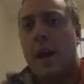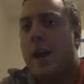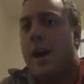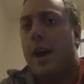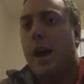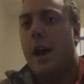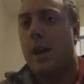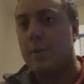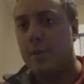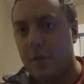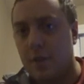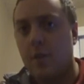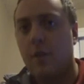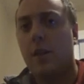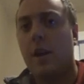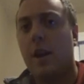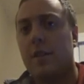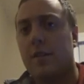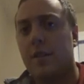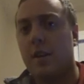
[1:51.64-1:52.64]
and I'm
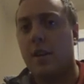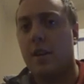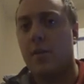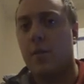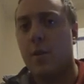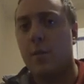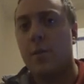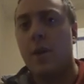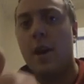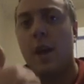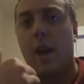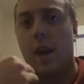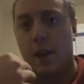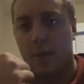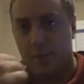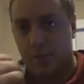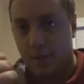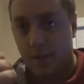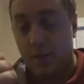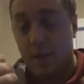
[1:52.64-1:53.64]
still not sick of him,
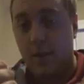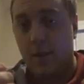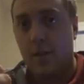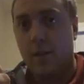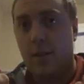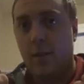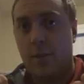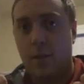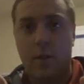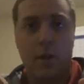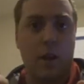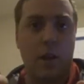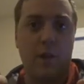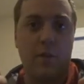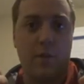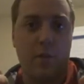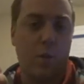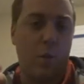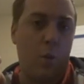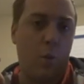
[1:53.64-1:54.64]
and I'm still
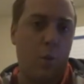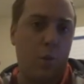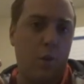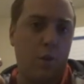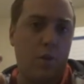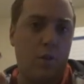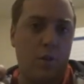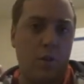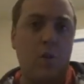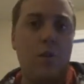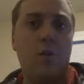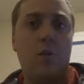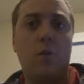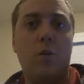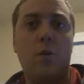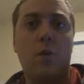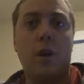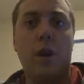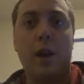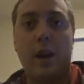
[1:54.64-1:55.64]
looking forward
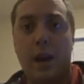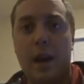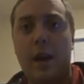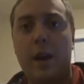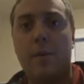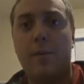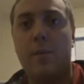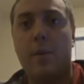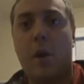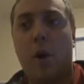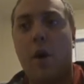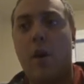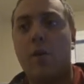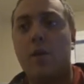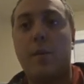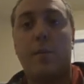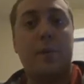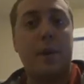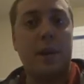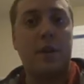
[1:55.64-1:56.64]
to him on
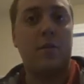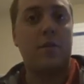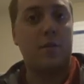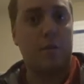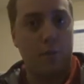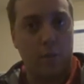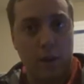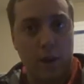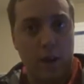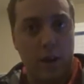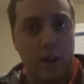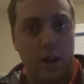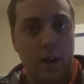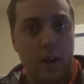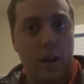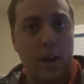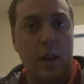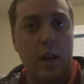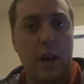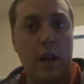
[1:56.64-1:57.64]
the big screen
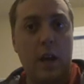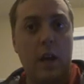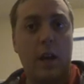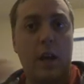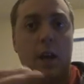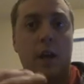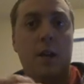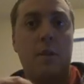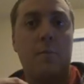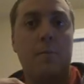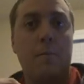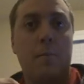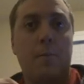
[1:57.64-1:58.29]
in